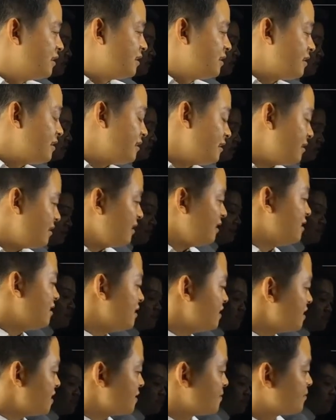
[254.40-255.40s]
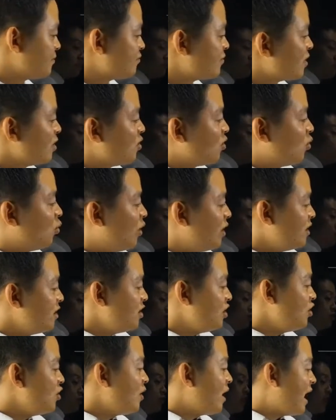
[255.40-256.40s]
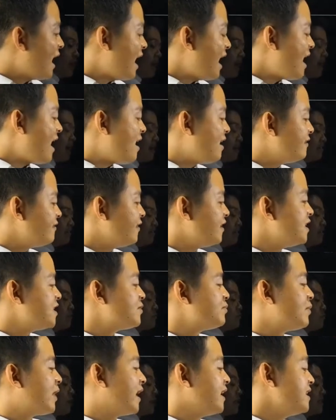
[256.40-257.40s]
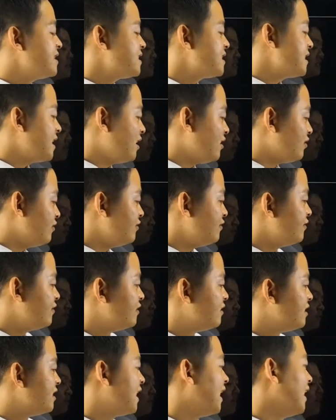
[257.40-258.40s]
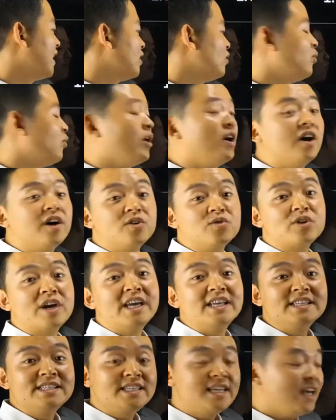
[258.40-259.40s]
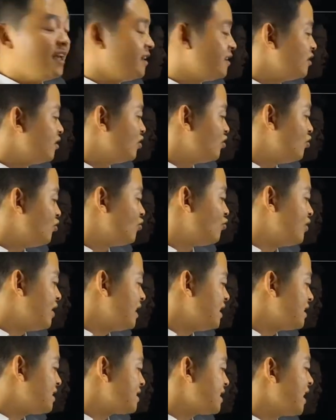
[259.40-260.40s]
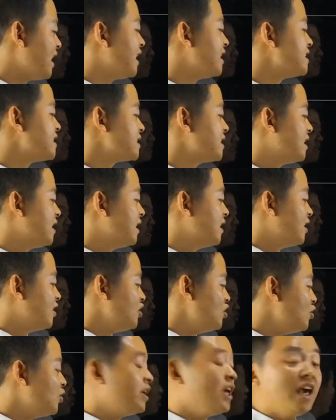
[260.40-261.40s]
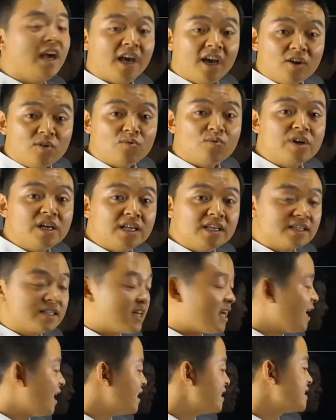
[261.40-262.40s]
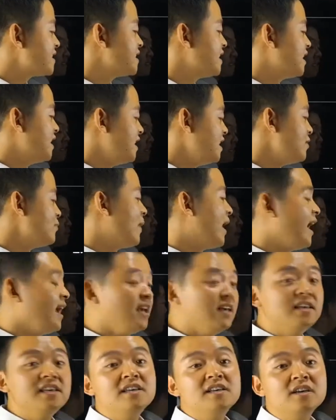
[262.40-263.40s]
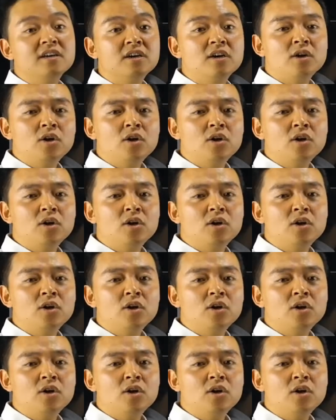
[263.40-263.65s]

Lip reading: The thing is, when you have it by itself, like 110, you can read it as 110.